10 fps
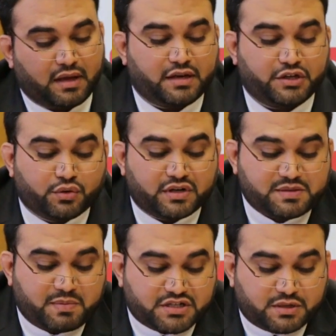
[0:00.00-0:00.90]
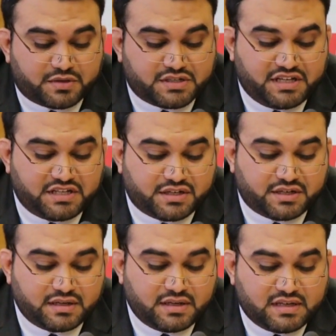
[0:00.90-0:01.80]
and UN special
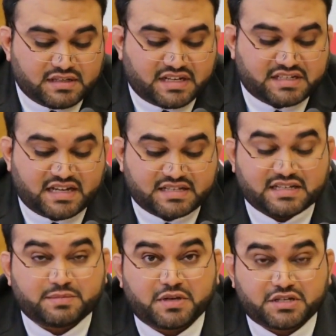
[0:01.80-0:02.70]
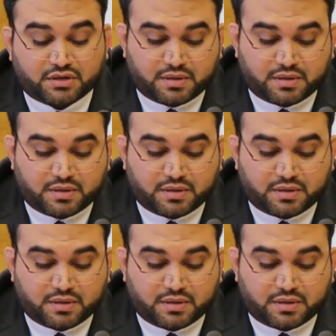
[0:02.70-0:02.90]
procedure, such as the Special